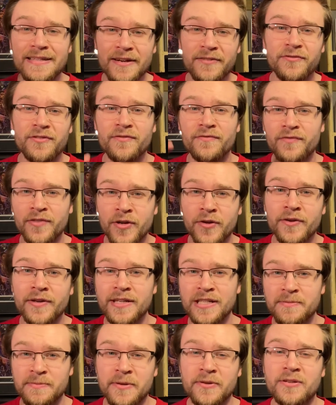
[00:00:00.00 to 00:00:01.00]
different viewing
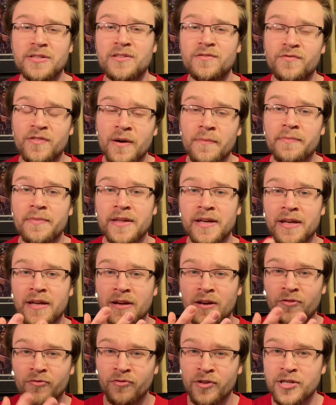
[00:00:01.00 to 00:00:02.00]
experience from
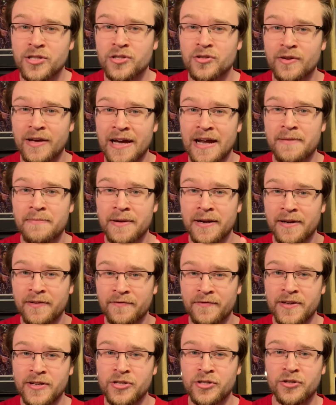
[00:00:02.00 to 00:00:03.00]
the original
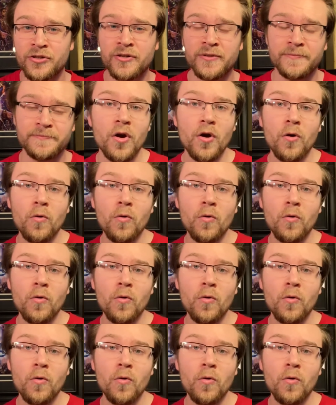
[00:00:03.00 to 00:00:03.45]
animated feature.